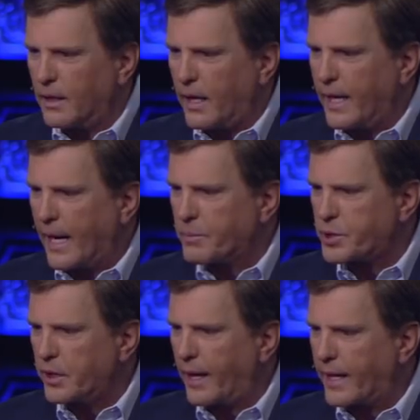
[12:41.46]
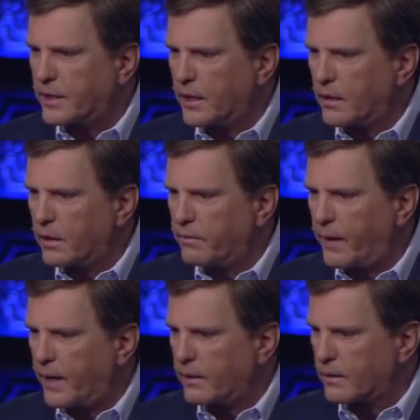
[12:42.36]
And I'm still acting in good
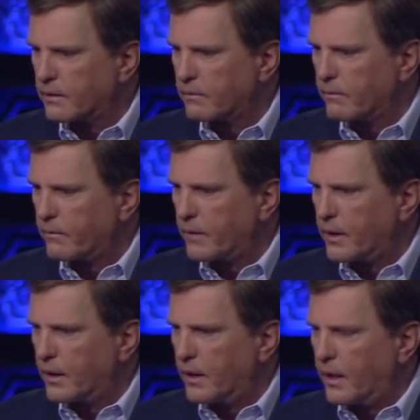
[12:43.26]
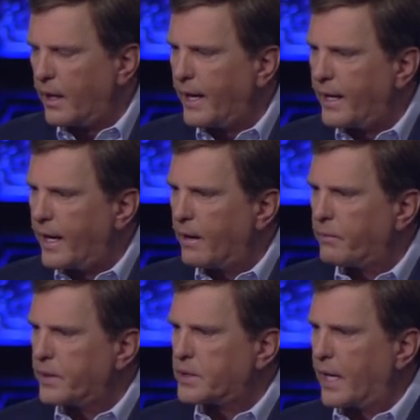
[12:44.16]
faith. And
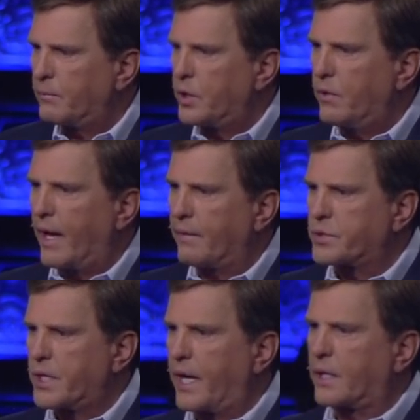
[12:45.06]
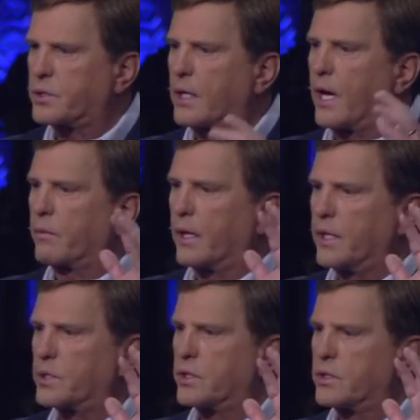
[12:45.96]
every time you have sex, God
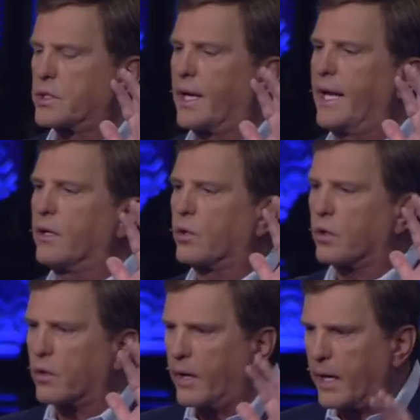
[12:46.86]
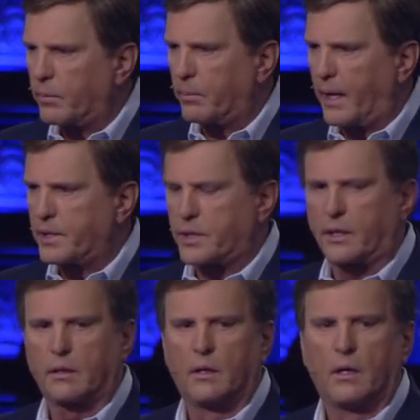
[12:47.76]
releases incredible
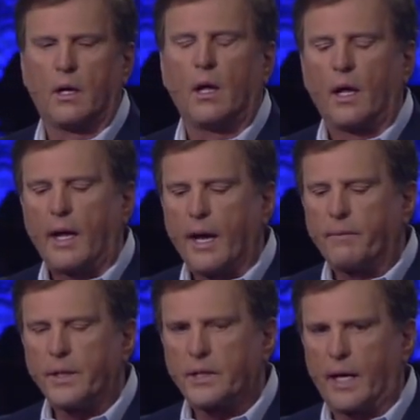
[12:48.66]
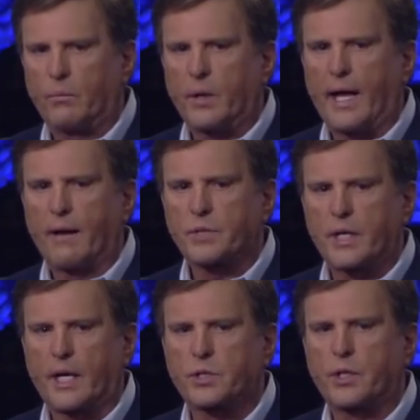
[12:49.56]
blessing. Every time we have
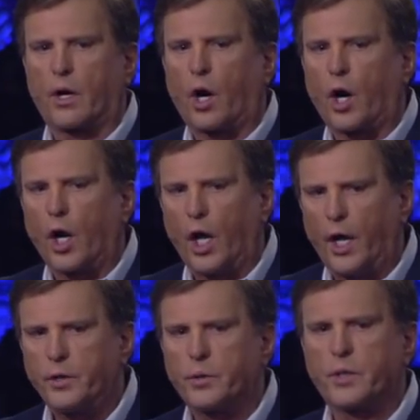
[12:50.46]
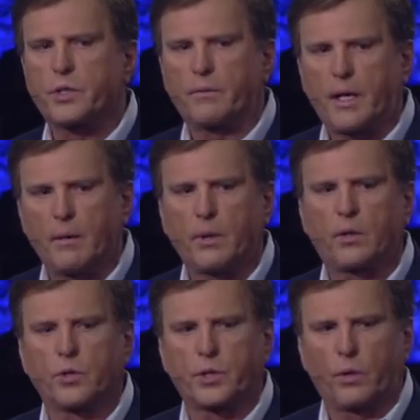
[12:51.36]
sex, there are hundreds of
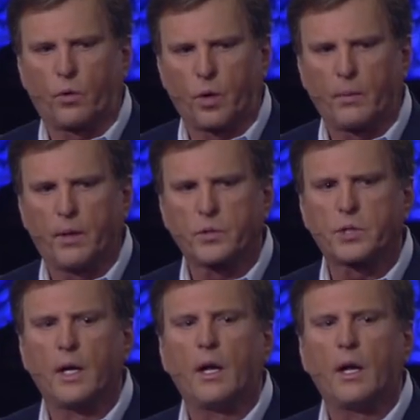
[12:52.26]
chemicals and hormones